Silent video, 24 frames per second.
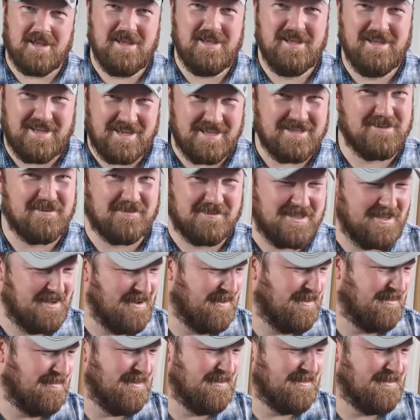It's obviously
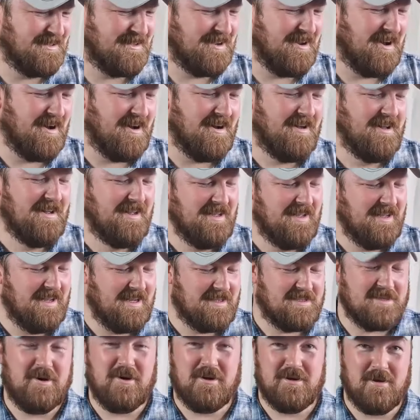not a real SCAR.
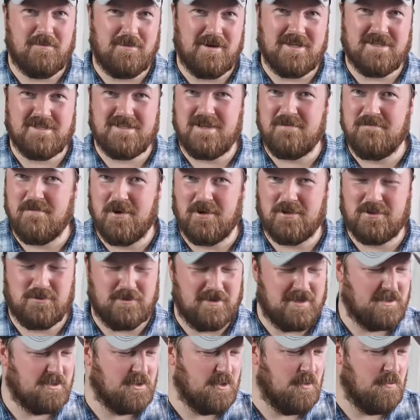It's an ISSC
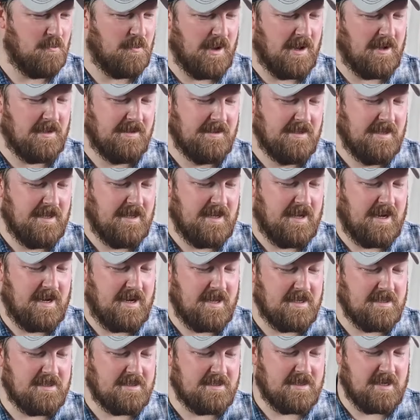Mk22, but it
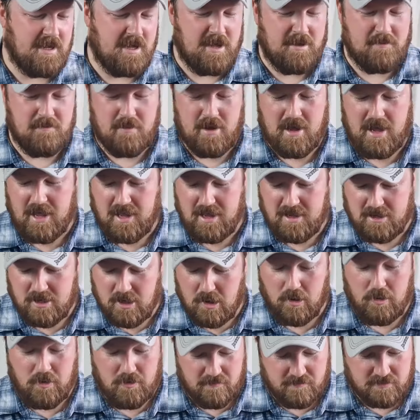is a
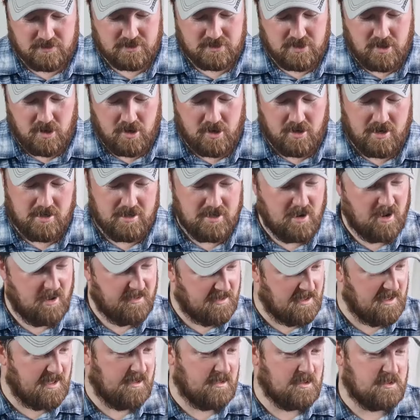clone of a SCAR, and I
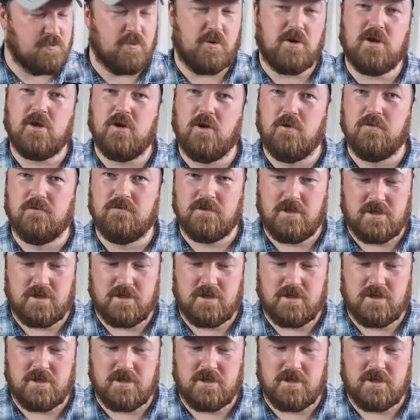think it looks pretty cool.